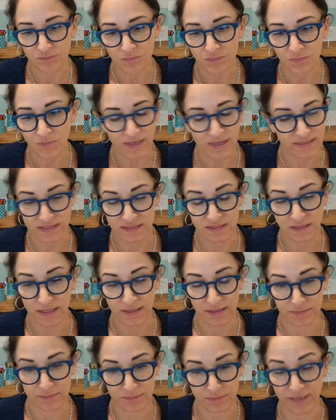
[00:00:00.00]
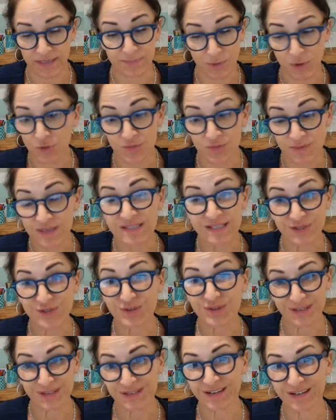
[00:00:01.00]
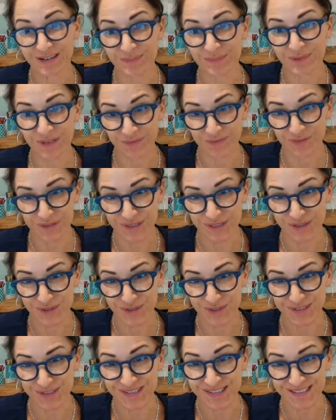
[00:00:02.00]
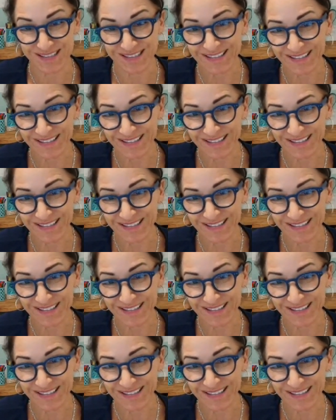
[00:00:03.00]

Both of my sisters ended up being physicians.